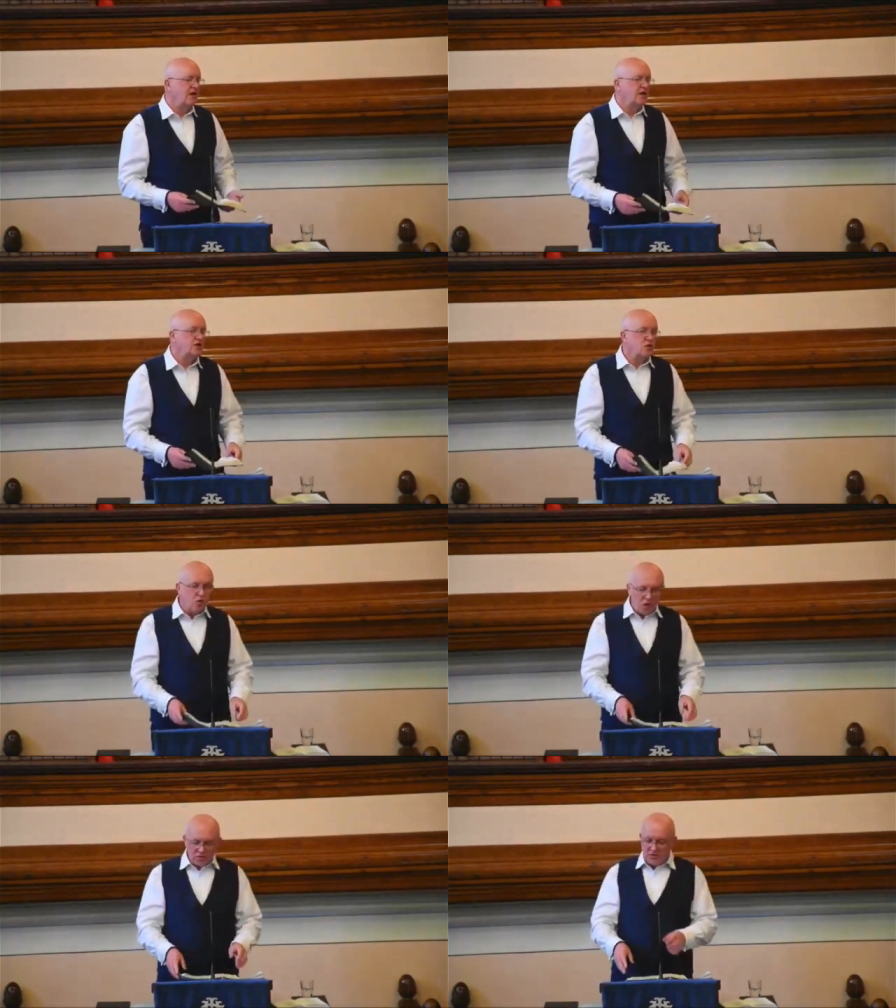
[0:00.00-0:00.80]
So,
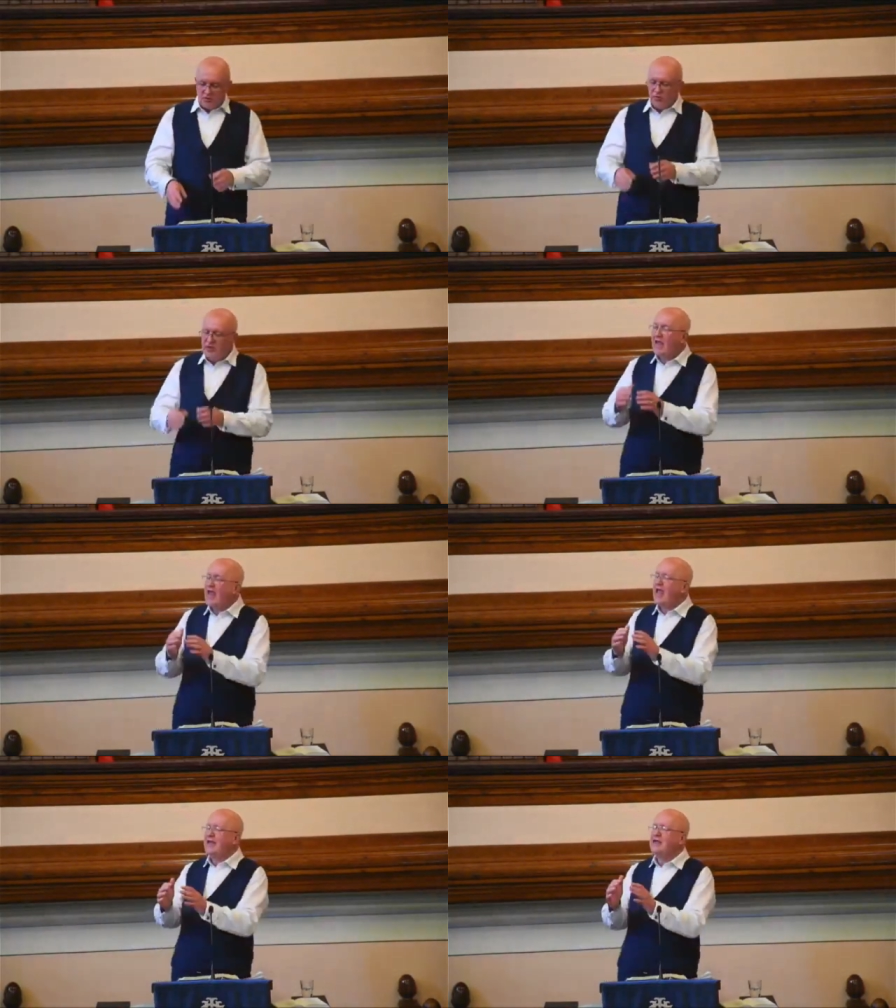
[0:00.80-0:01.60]
what we
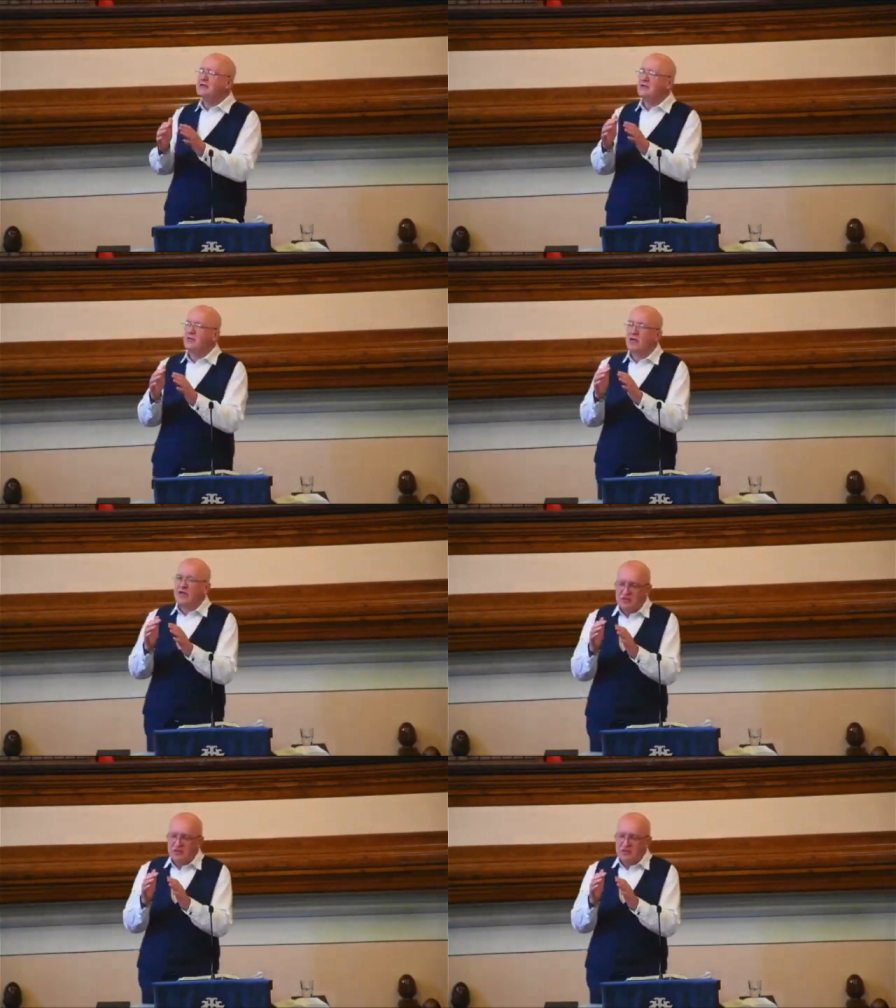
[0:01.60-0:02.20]
end is